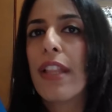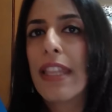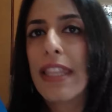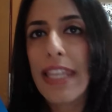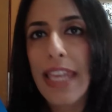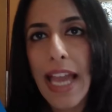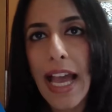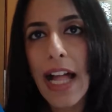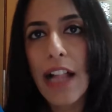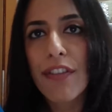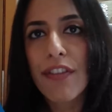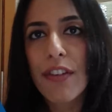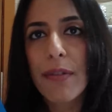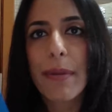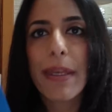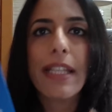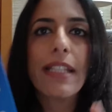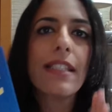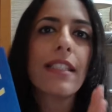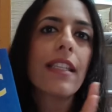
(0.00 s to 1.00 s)
the
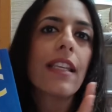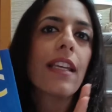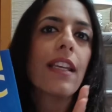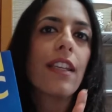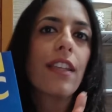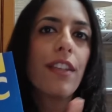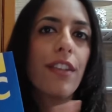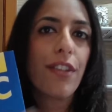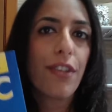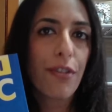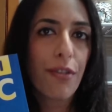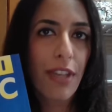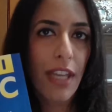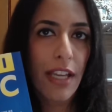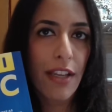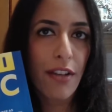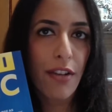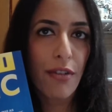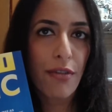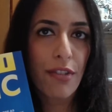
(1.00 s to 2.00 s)
alphabets, you
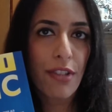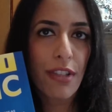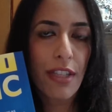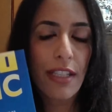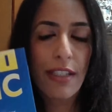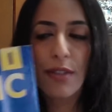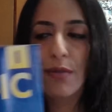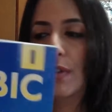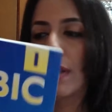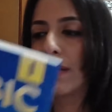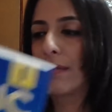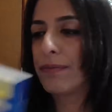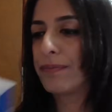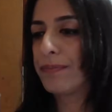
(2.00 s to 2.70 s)
can go to this one.